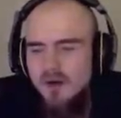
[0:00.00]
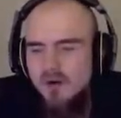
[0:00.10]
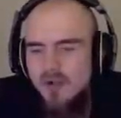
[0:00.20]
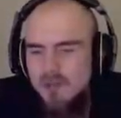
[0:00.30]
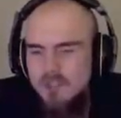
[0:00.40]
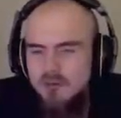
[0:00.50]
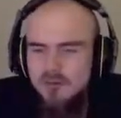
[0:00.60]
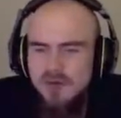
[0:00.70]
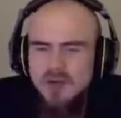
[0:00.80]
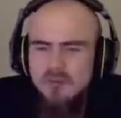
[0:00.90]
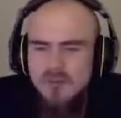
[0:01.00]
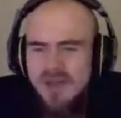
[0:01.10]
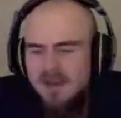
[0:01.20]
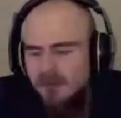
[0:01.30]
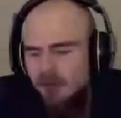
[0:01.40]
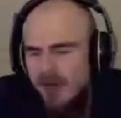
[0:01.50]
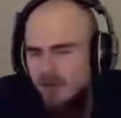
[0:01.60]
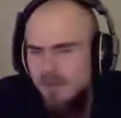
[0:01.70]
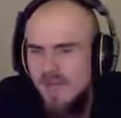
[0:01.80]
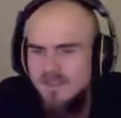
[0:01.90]
are enemies with random
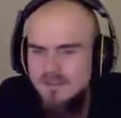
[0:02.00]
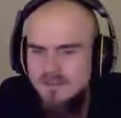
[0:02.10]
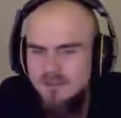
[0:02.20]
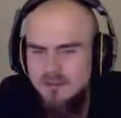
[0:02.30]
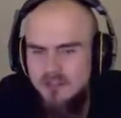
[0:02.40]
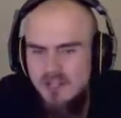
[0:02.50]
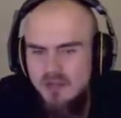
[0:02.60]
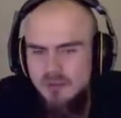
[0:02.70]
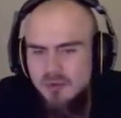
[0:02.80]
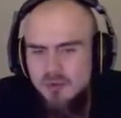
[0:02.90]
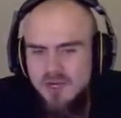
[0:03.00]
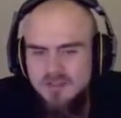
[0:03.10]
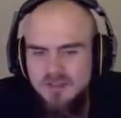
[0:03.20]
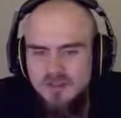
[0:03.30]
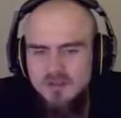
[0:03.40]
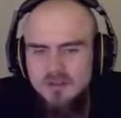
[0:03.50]
patterns, do they require skill?